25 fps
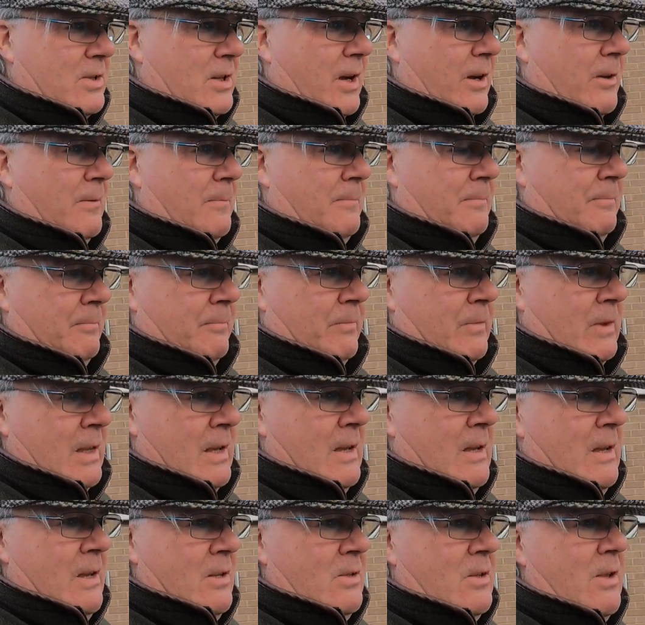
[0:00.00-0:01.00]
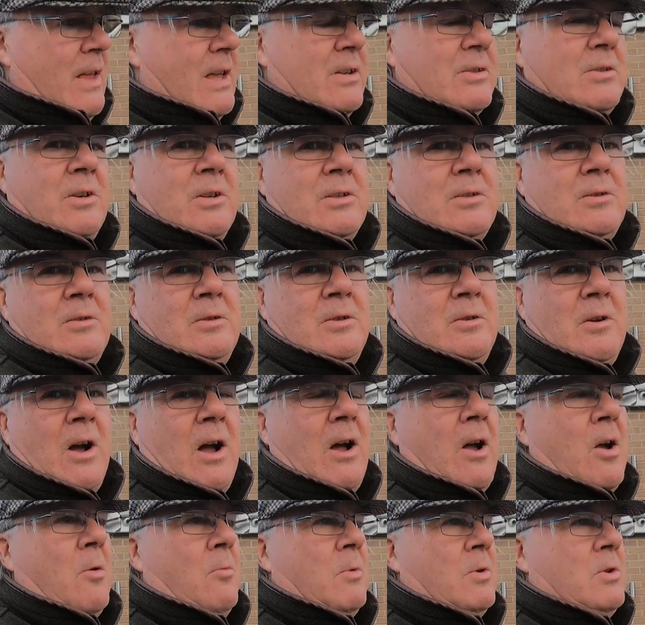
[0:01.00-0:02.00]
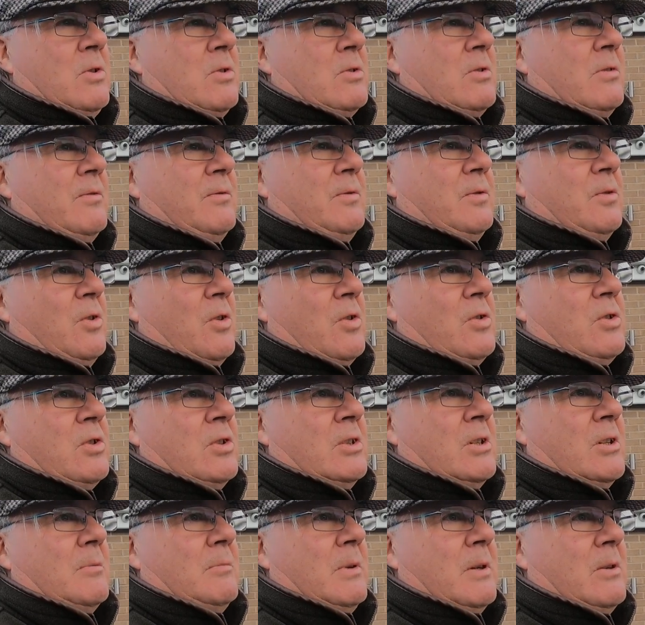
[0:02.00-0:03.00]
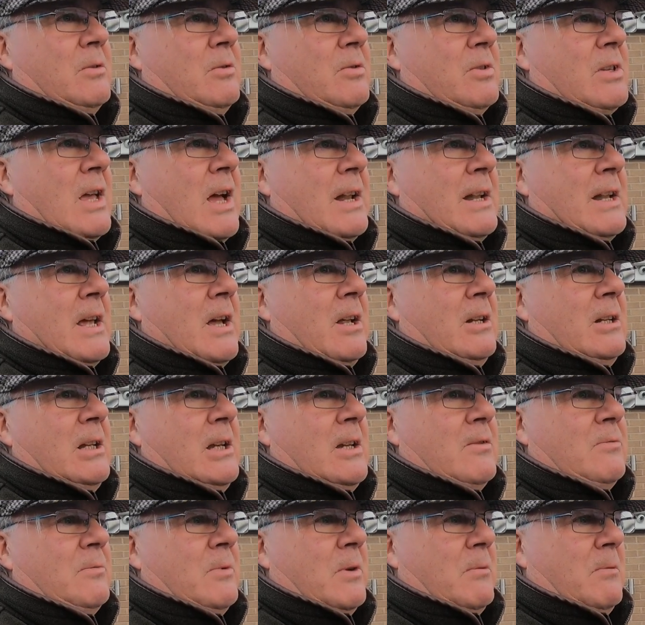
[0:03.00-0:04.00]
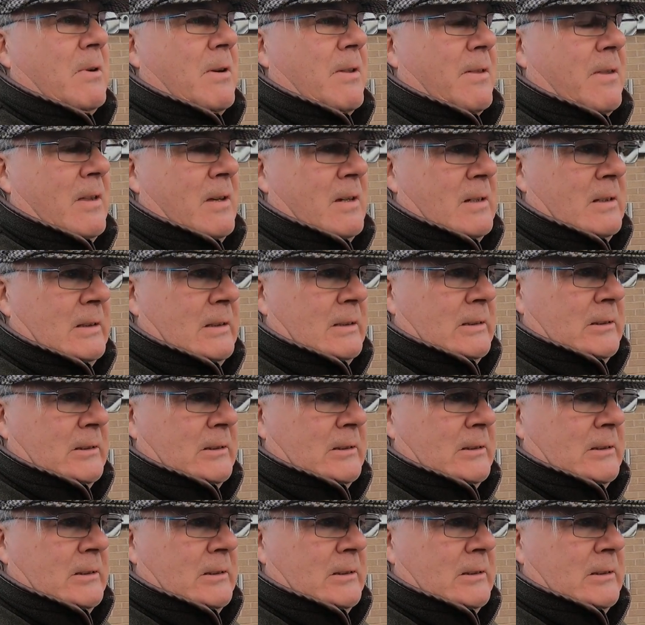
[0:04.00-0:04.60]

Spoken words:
So that's gone to a new home, which is unfortunate because that now leaves me with